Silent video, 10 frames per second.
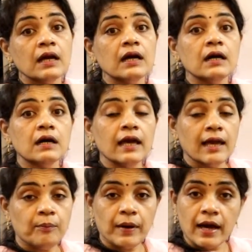
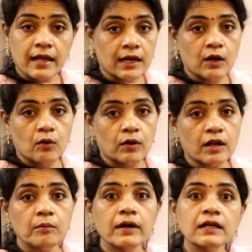a
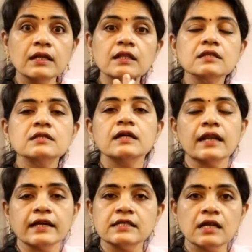parallelogram. But in this
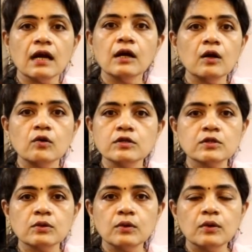rectangle
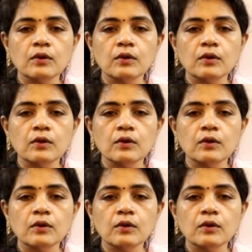also,